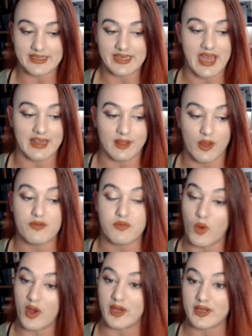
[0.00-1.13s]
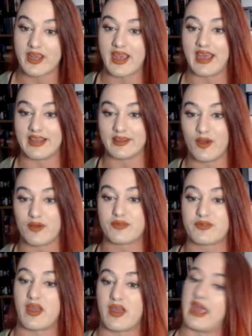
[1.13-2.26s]
I love work, I love
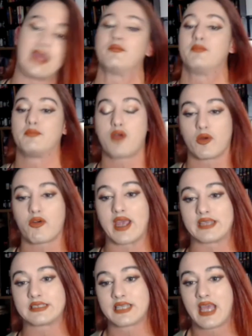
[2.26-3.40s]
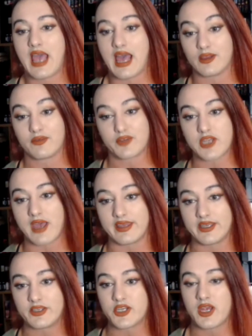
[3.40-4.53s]
progress, I love a
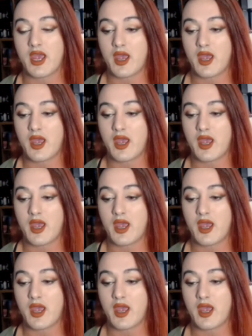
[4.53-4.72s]
challenge,